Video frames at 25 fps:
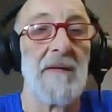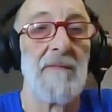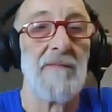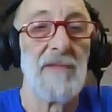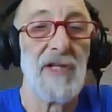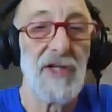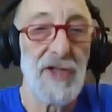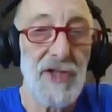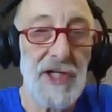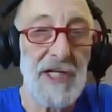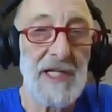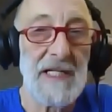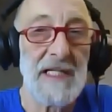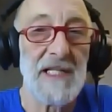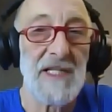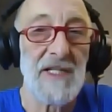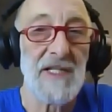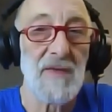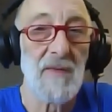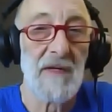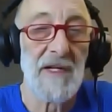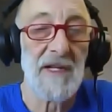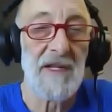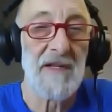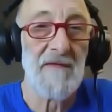machines
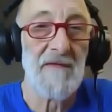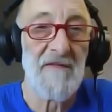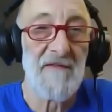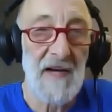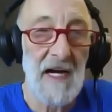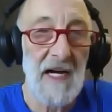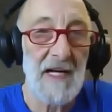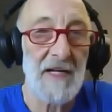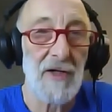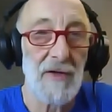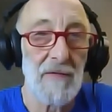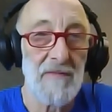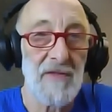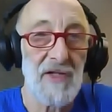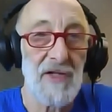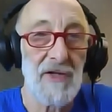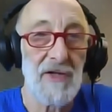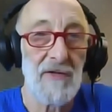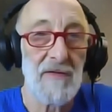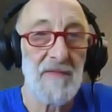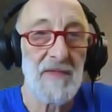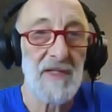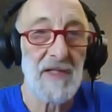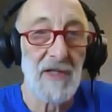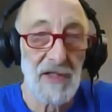with vacuum
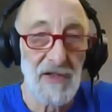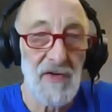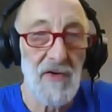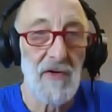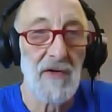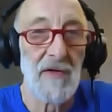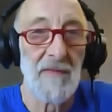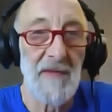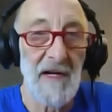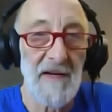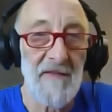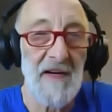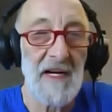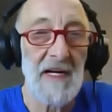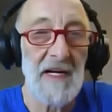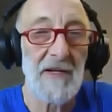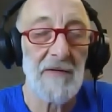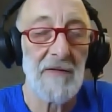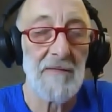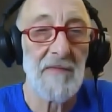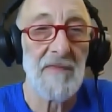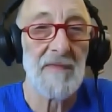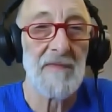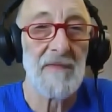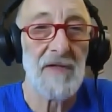tubes, controlled by
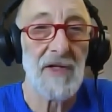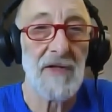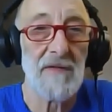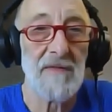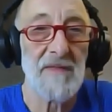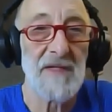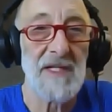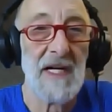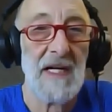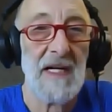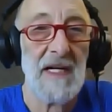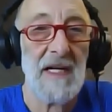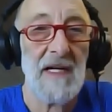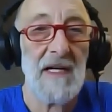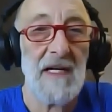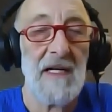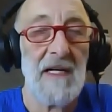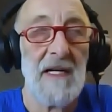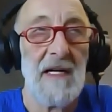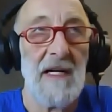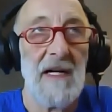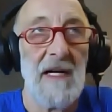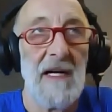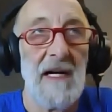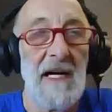vacuum tubes.
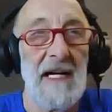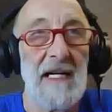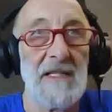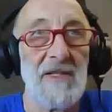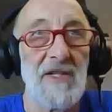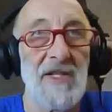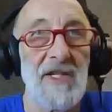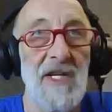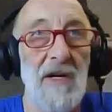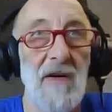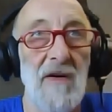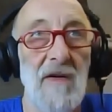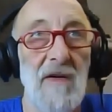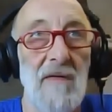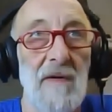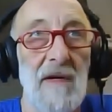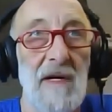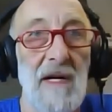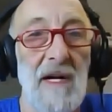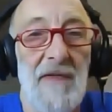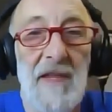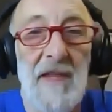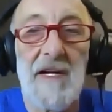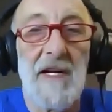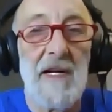And
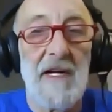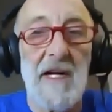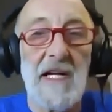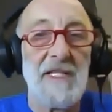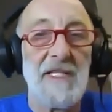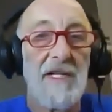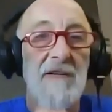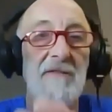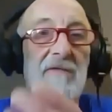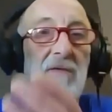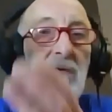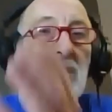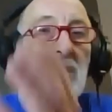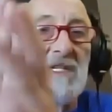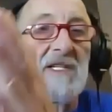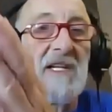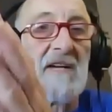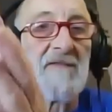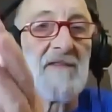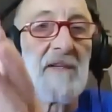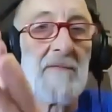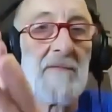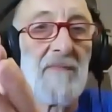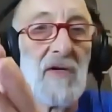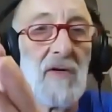then in
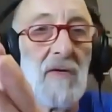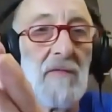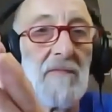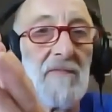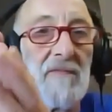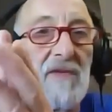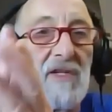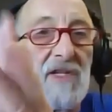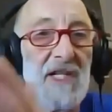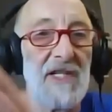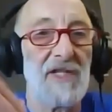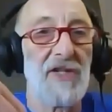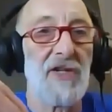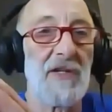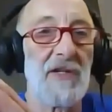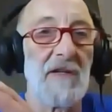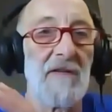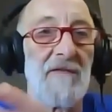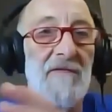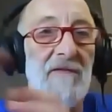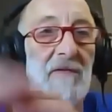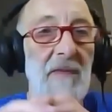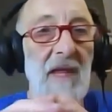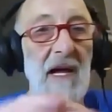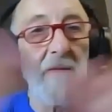1947, boom, digital
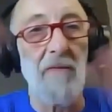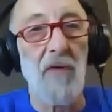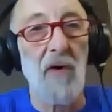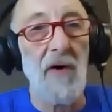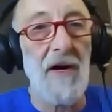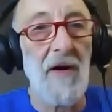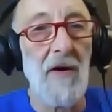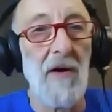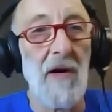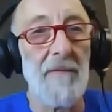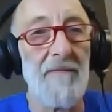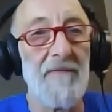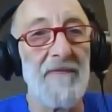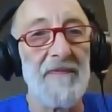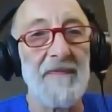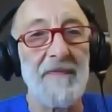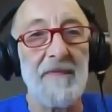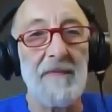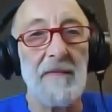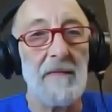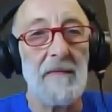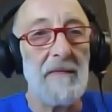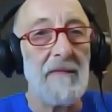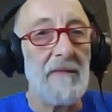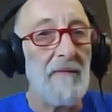from that point on.
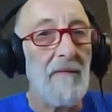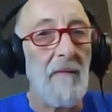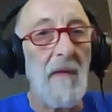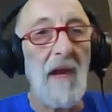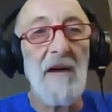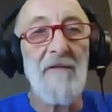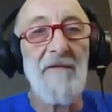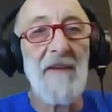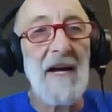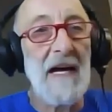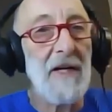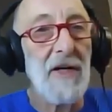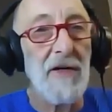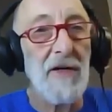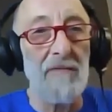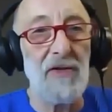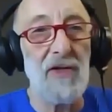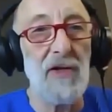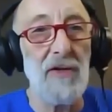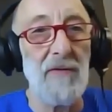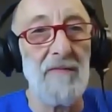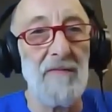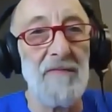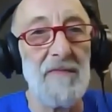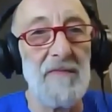Vacuum
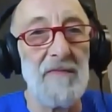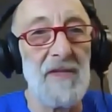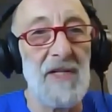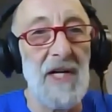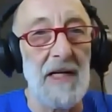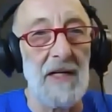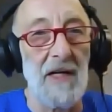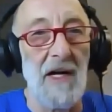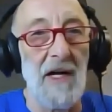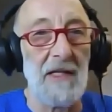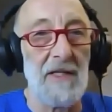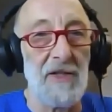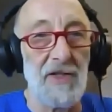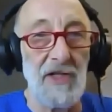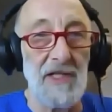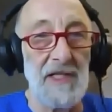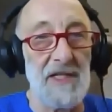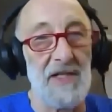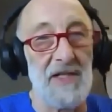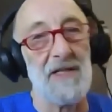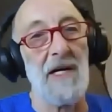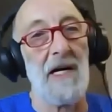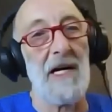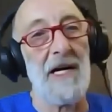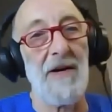tube technology
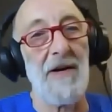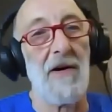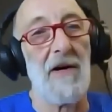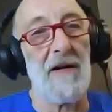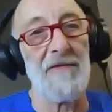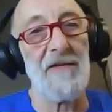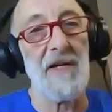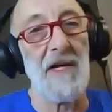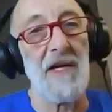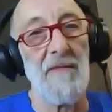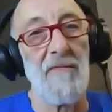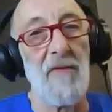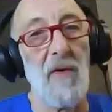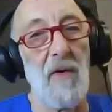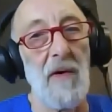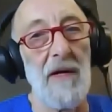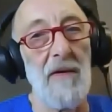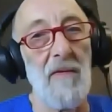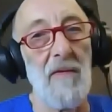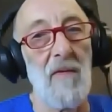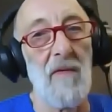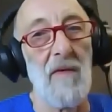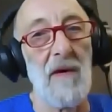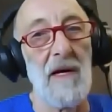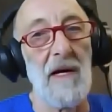has died off to the
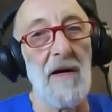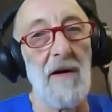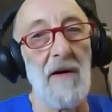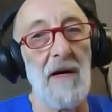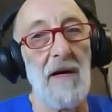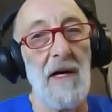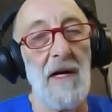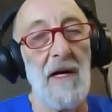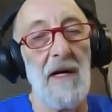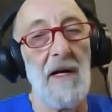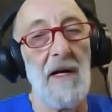point where